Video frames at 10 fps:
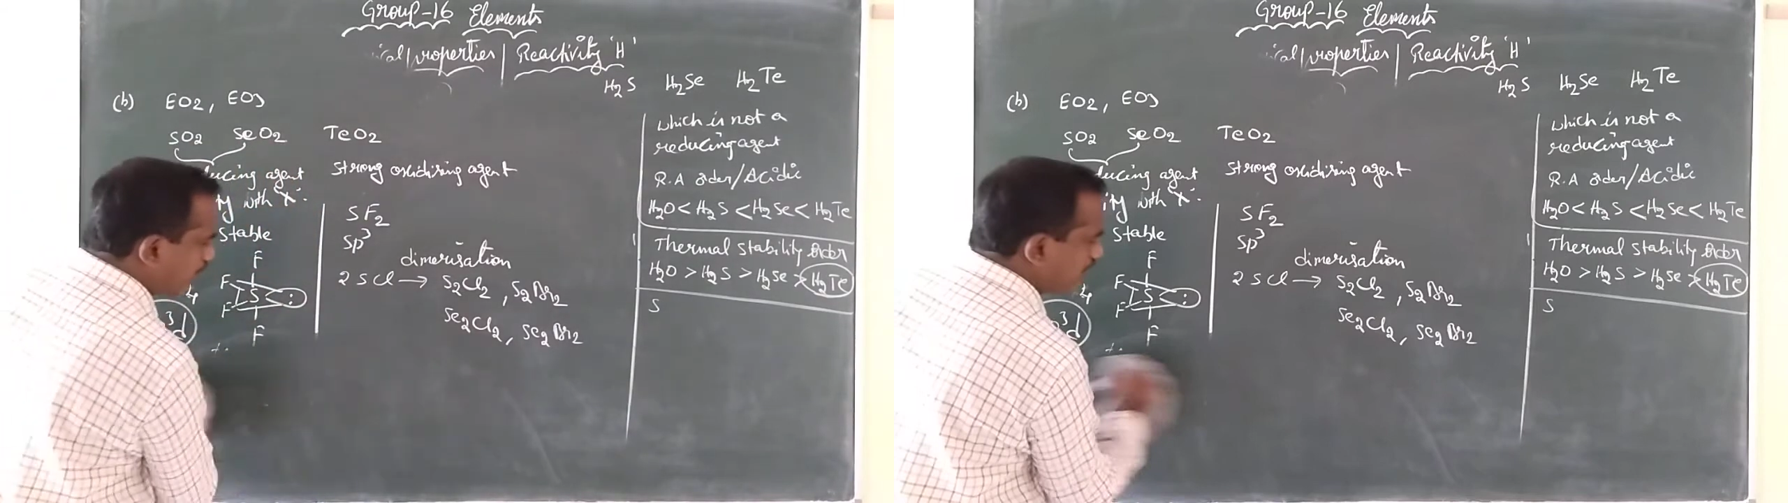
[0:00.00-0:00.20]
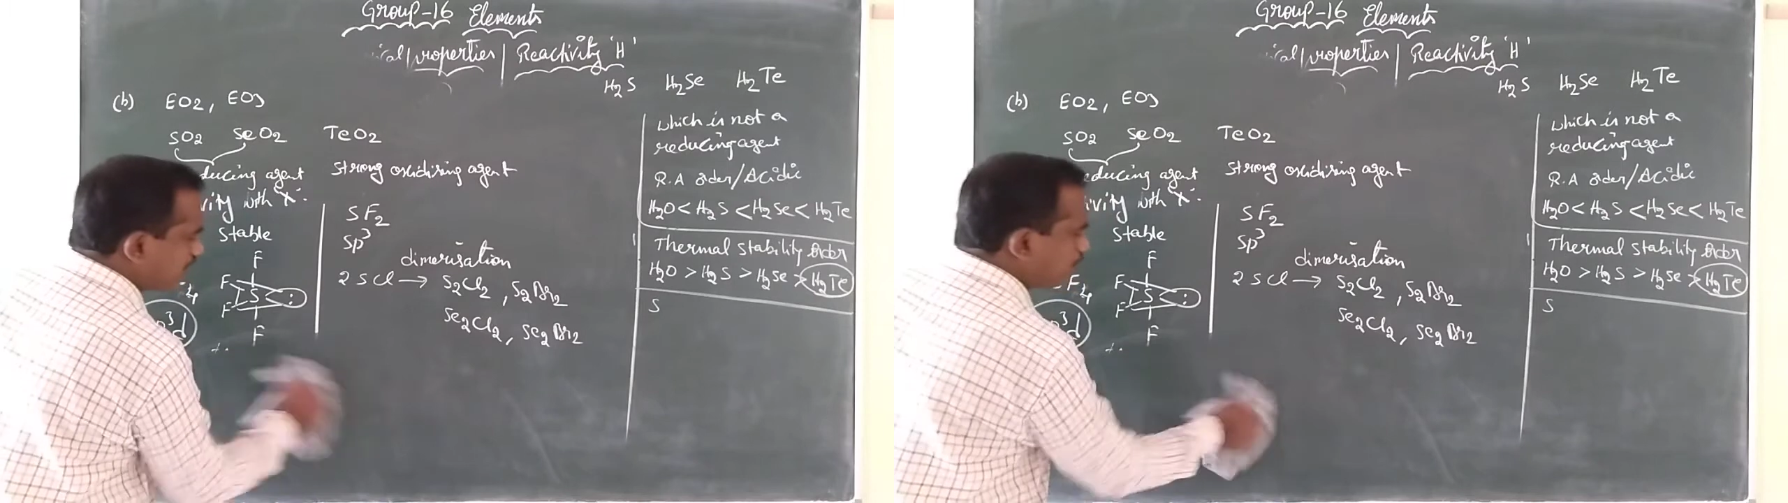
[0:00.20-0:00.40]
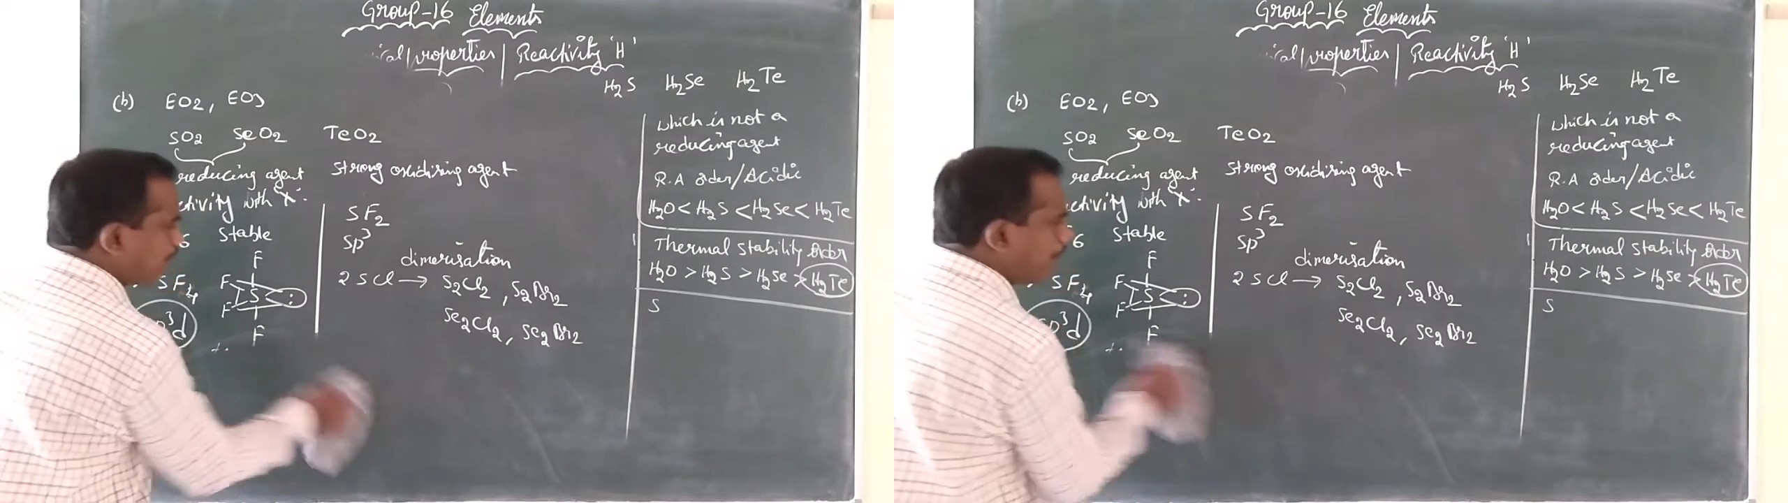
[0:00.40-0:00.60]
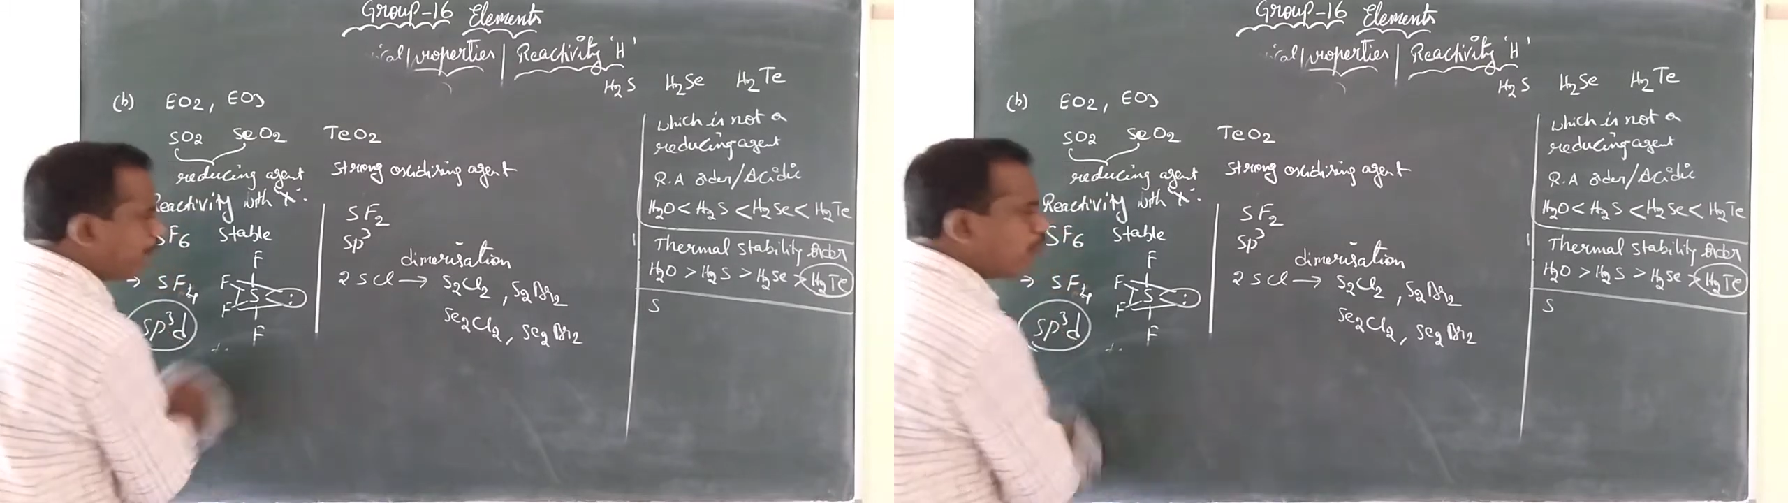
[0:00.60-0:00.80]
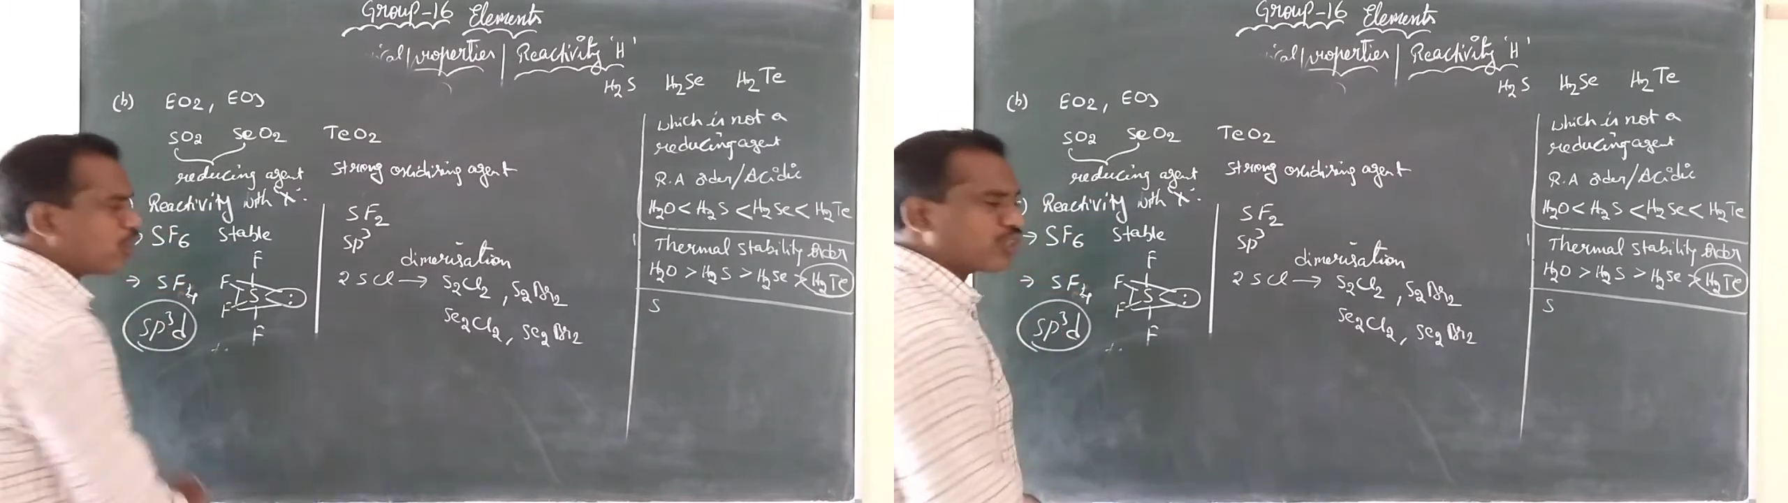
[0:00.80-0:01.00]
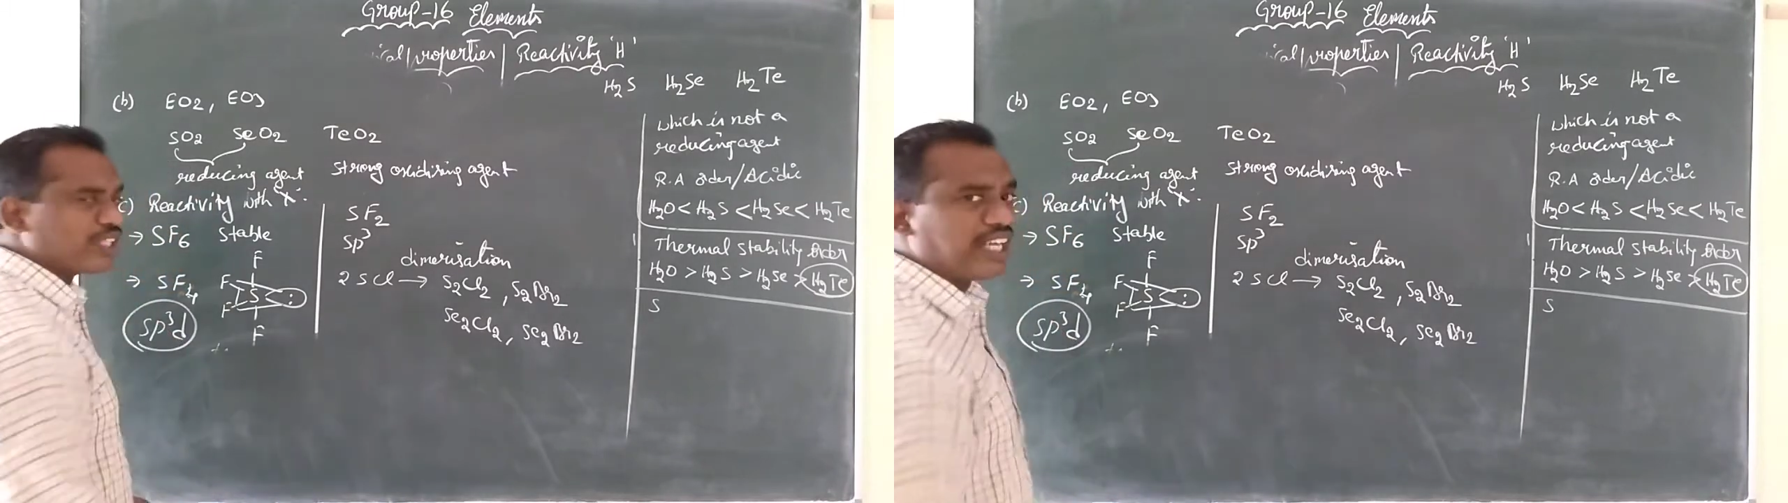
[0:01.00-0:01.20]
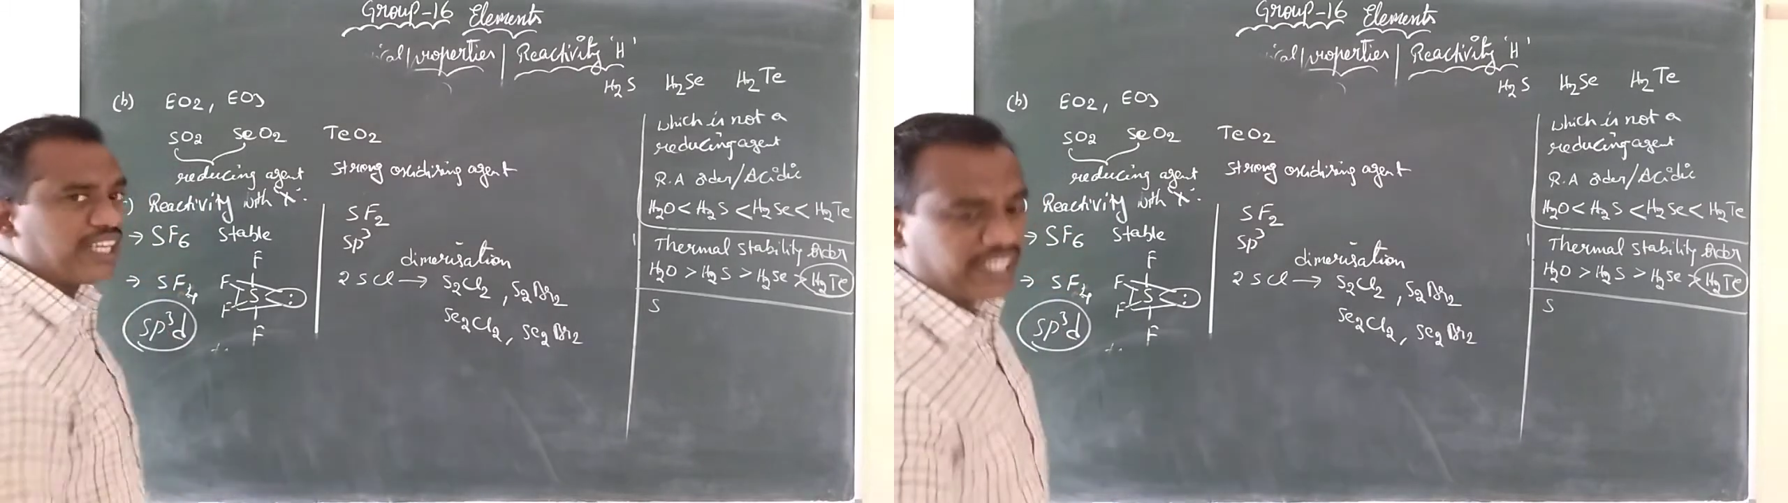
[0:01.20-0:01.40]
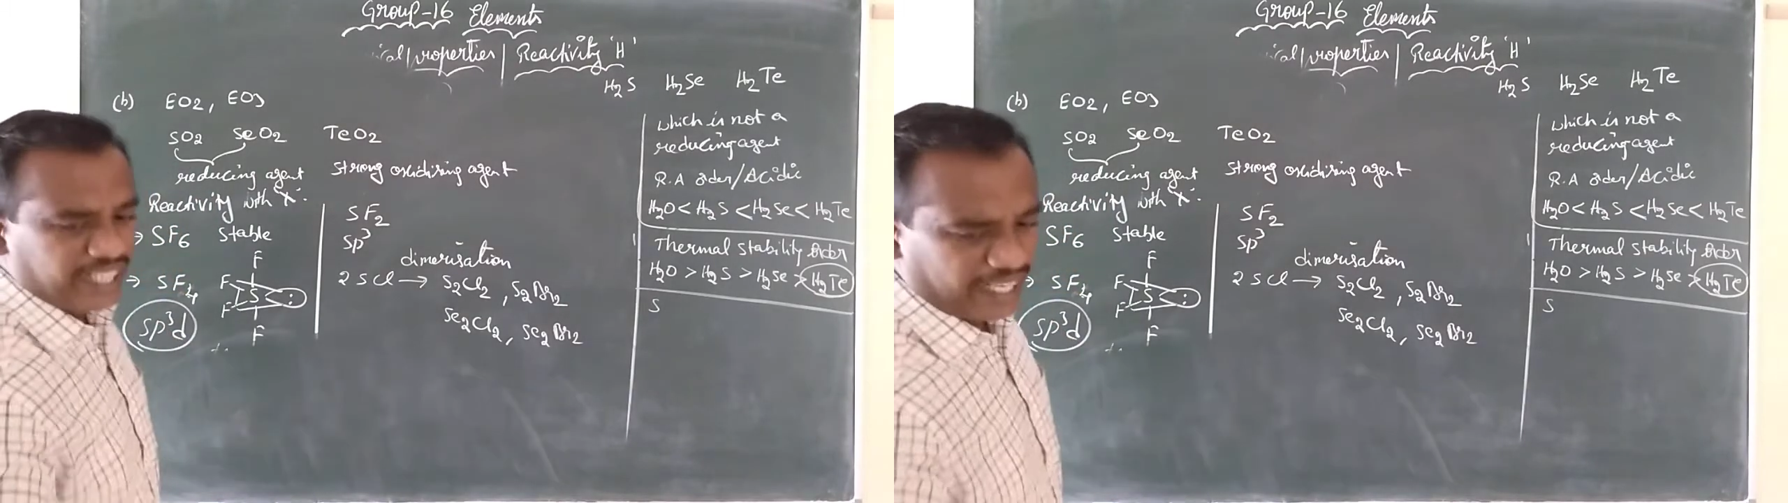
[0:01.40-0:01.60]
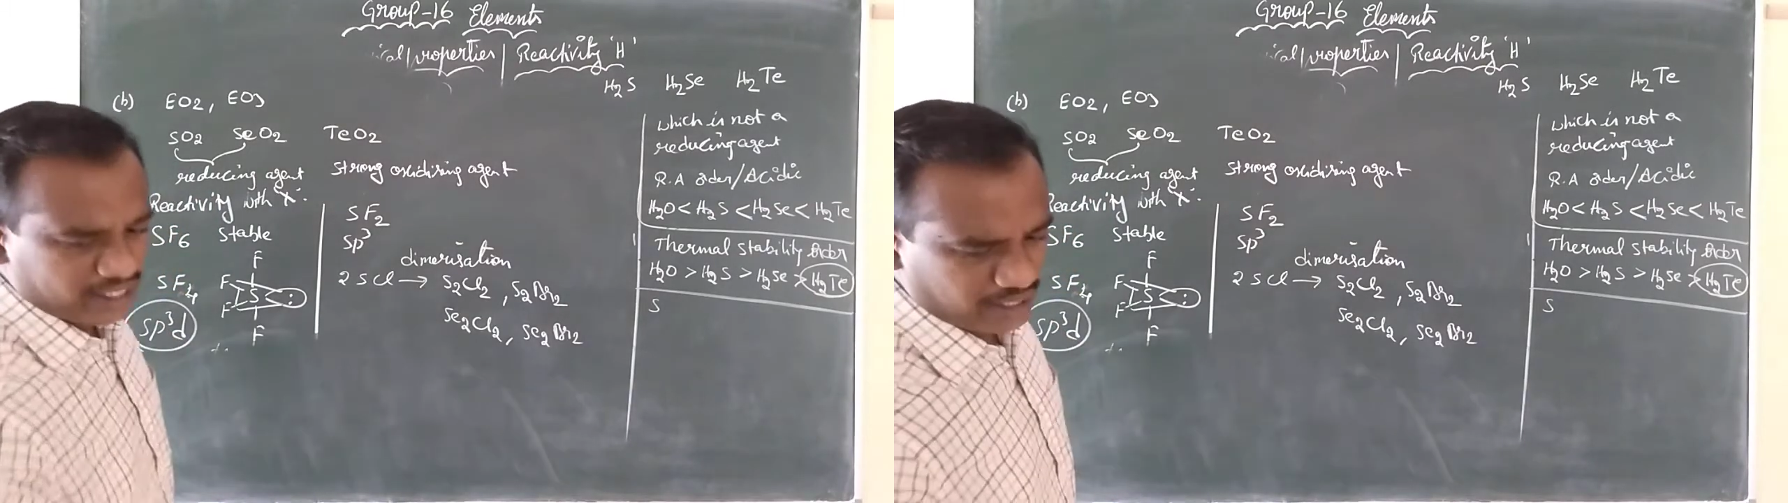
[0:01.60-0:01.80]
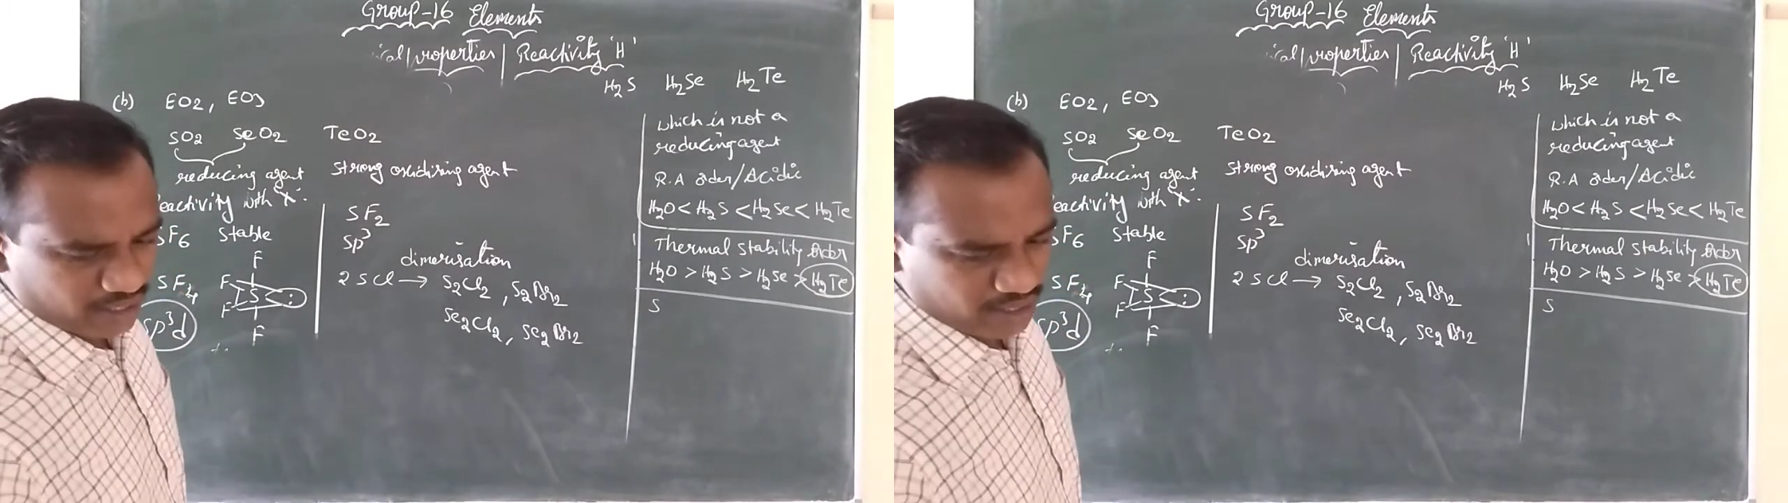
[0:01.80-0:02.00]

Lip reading: disproportionate reaction.